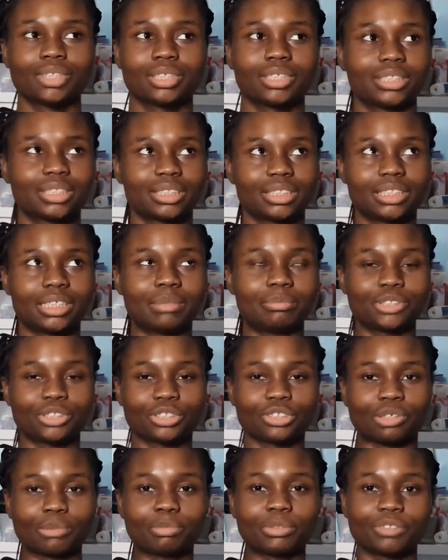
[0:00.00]
Same
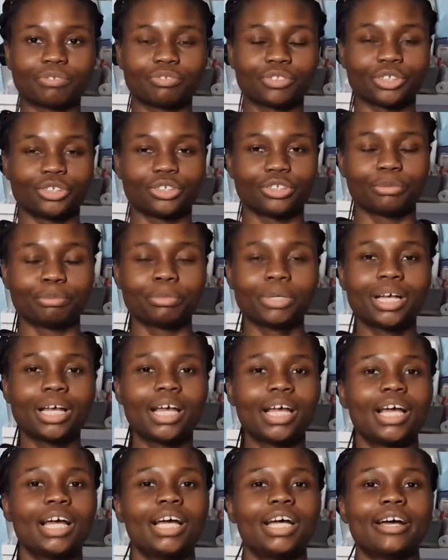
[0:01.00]
descriptive term.
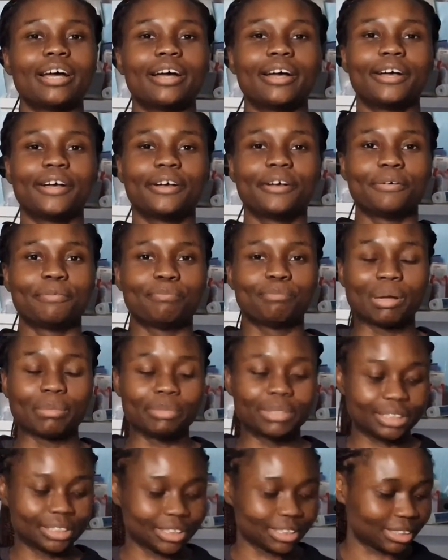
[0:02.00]
My
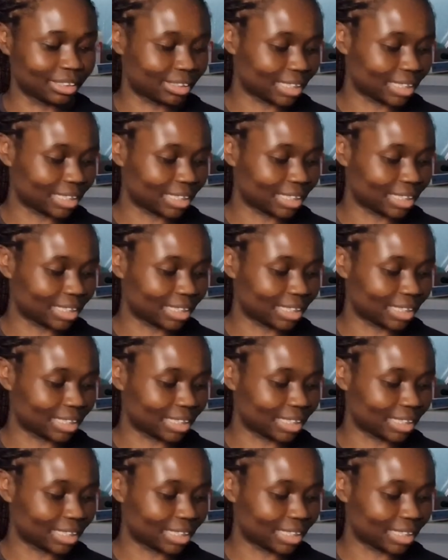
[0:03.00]
business,